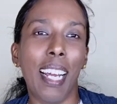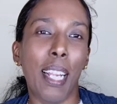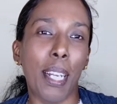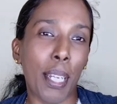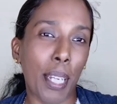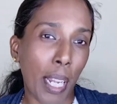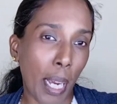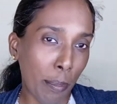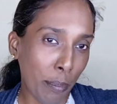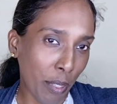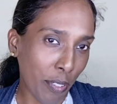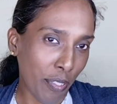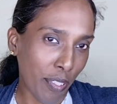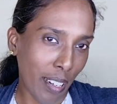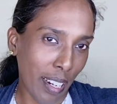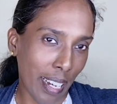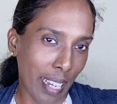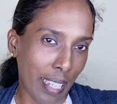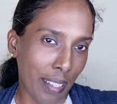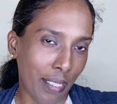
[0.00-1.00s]
Number
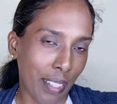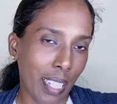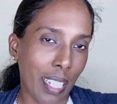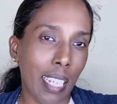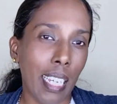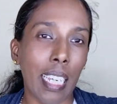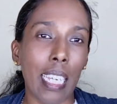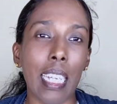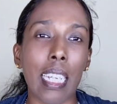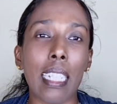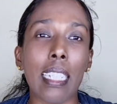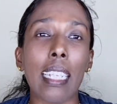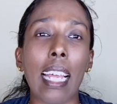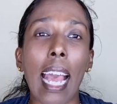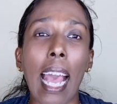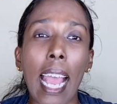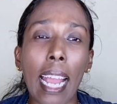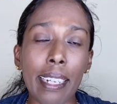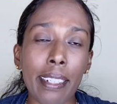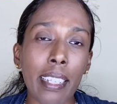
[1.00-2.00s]
5 is
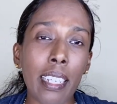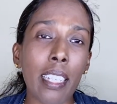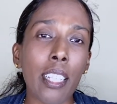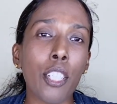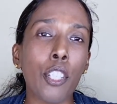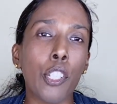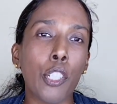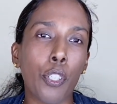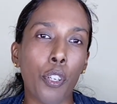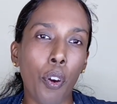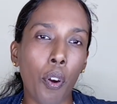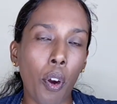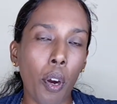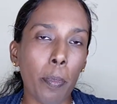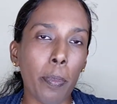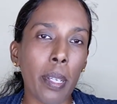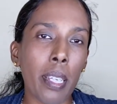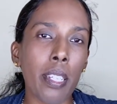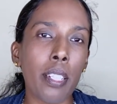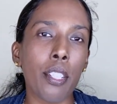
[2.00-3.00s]
adding your
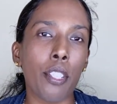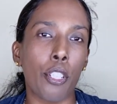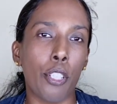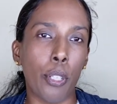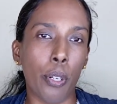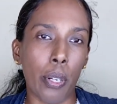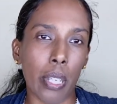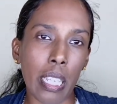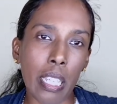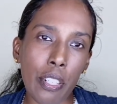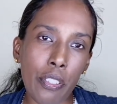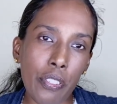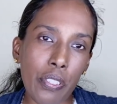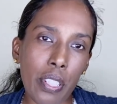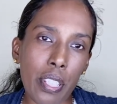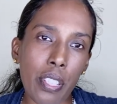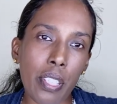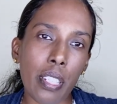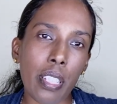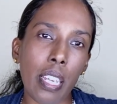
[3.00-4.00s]
hobbies, your
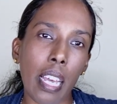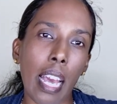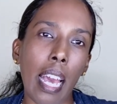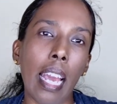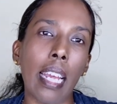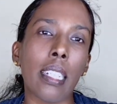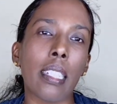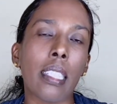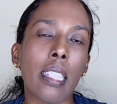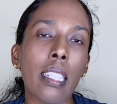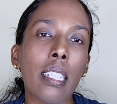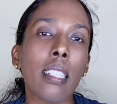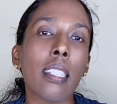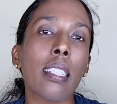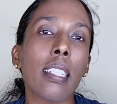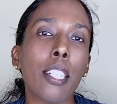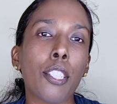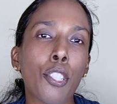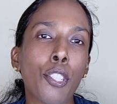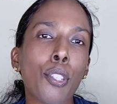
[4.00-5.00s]
interests, and things
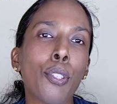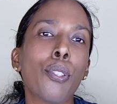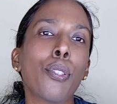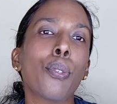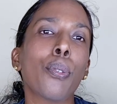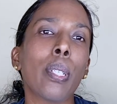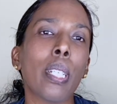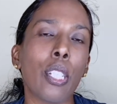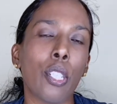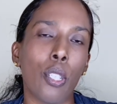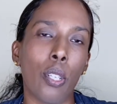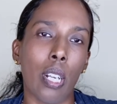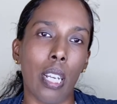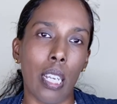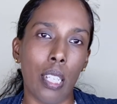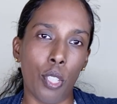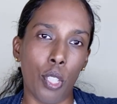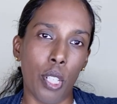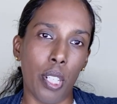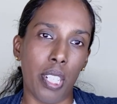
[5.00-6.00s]
that you do in your
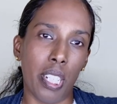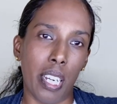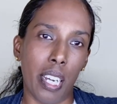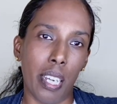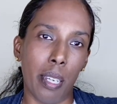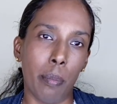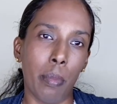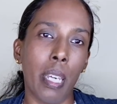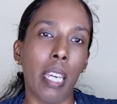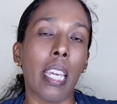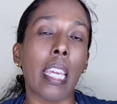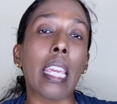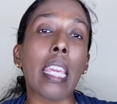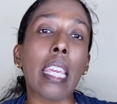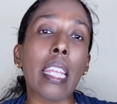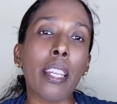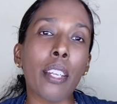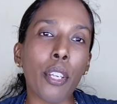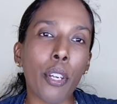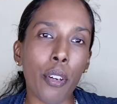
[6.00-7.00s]
leisure time
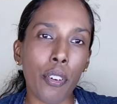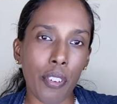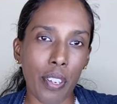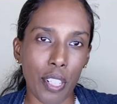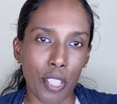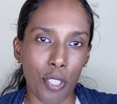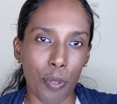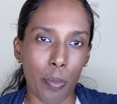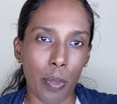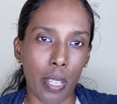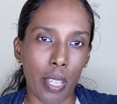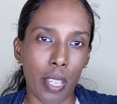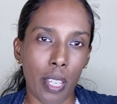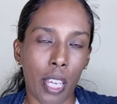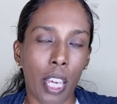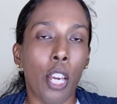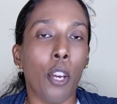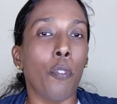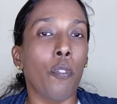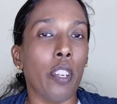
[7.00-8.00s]
in your resume,
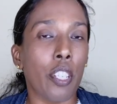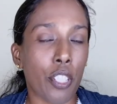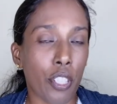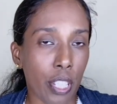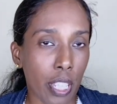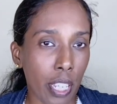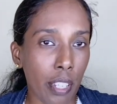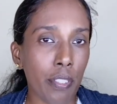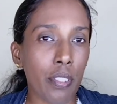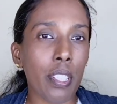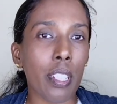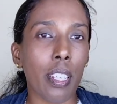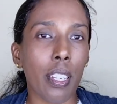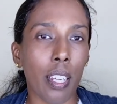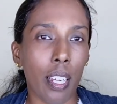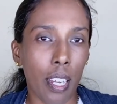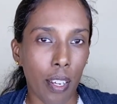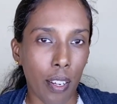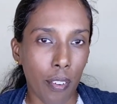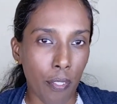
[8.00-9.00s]
which gives
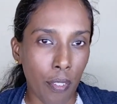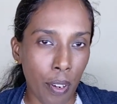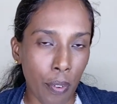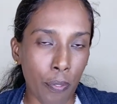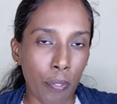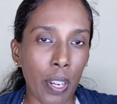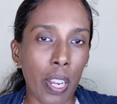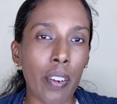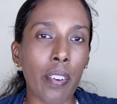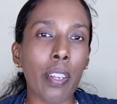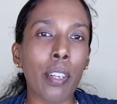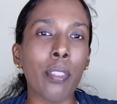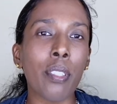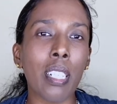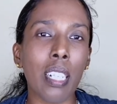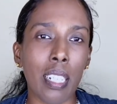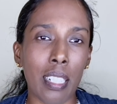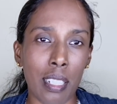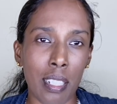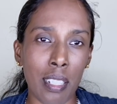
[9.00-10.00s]
a very
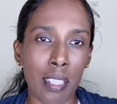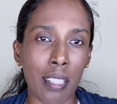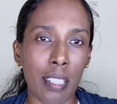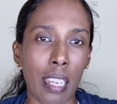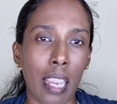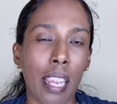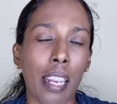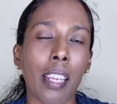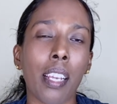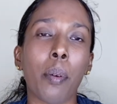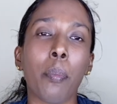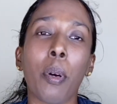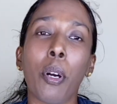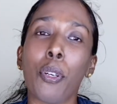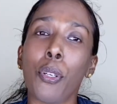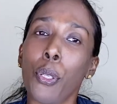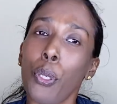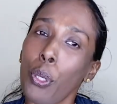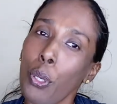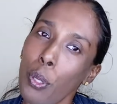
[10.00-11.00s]
good understanding
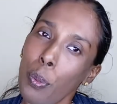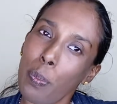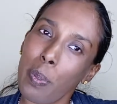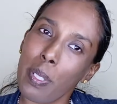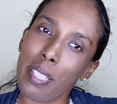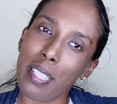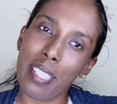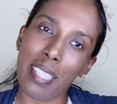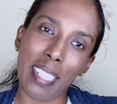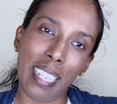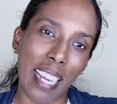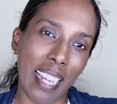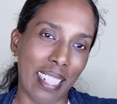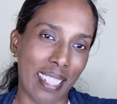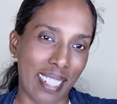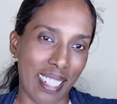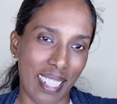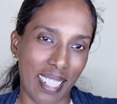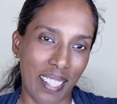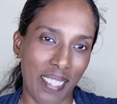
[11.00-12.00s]
about your
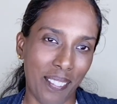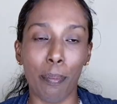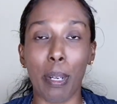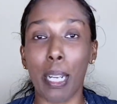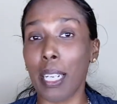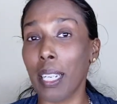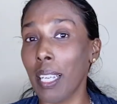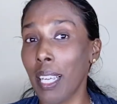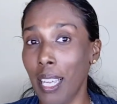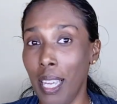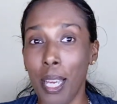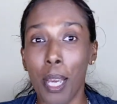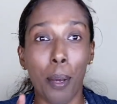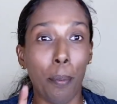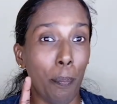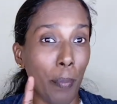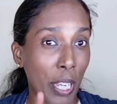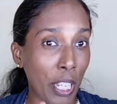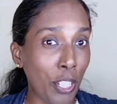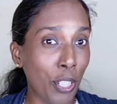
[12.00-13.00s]
personality. But
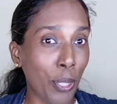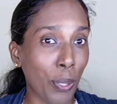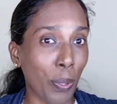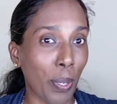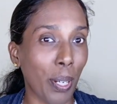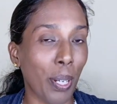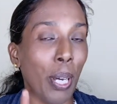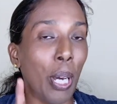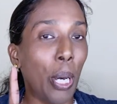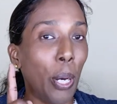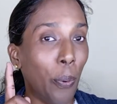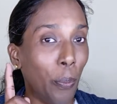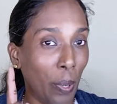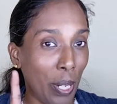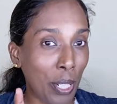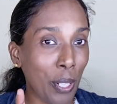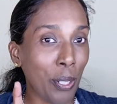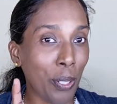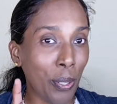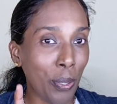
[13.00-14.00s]
make sure
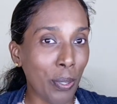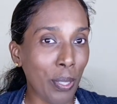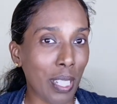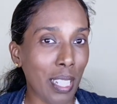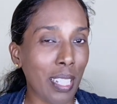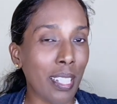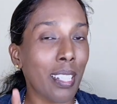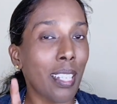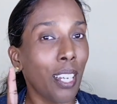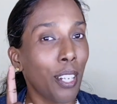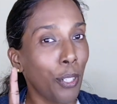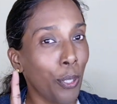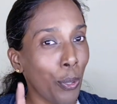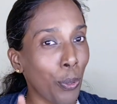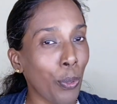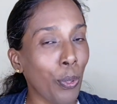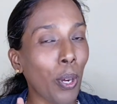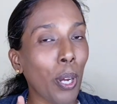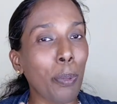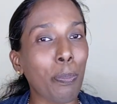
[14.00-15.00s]
when you do this,
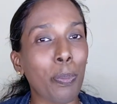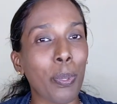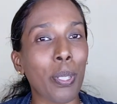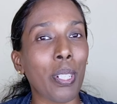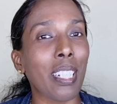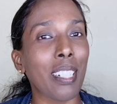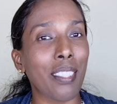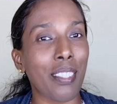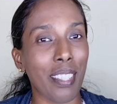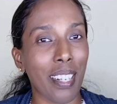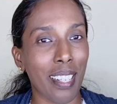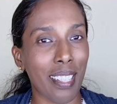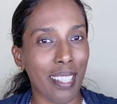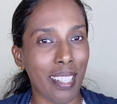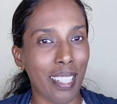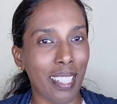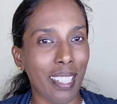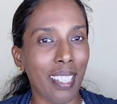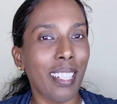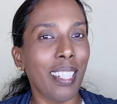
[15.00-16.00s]
do not put
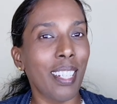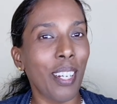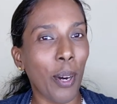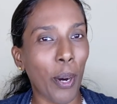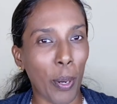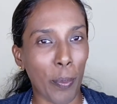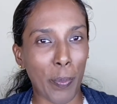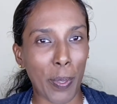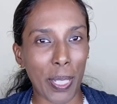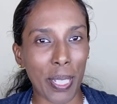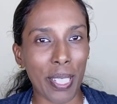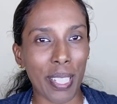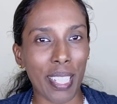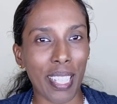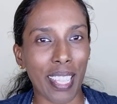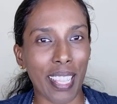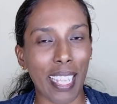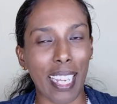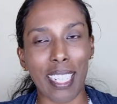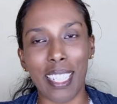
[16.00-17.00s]
contrasting hobbies
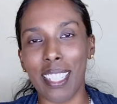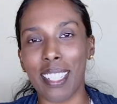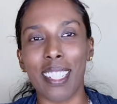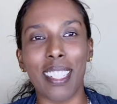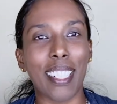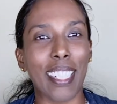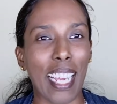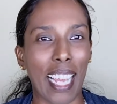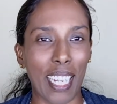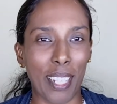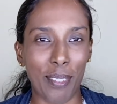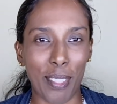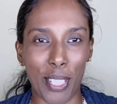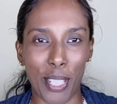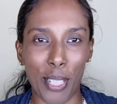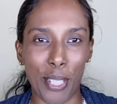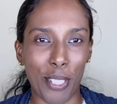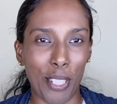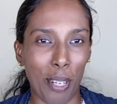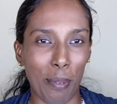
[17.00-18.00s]
that doesn't tally
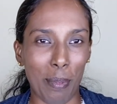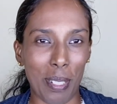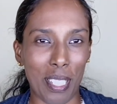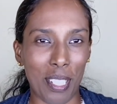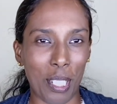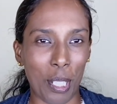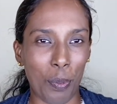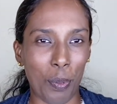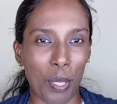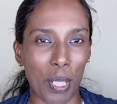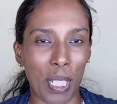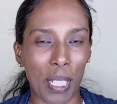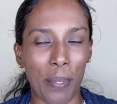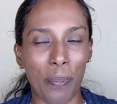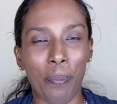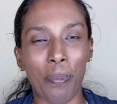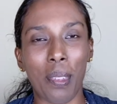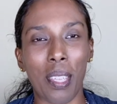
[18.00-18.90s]
with your job description.